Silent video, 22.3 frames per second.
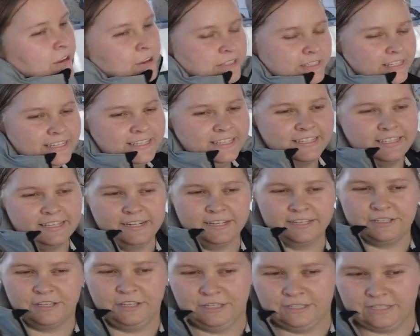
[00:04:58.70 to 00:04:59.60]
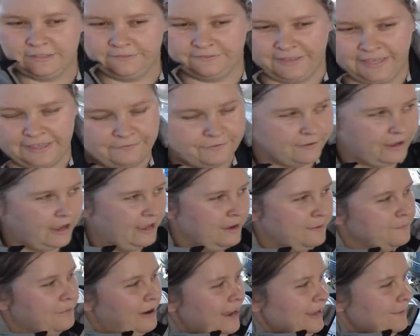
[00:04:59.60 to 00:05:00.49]
because this isn't exclusively for kind
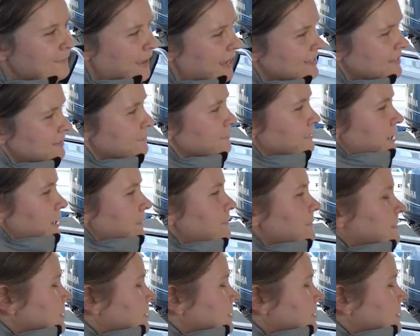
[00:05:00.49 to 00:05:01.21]
of bass and brim.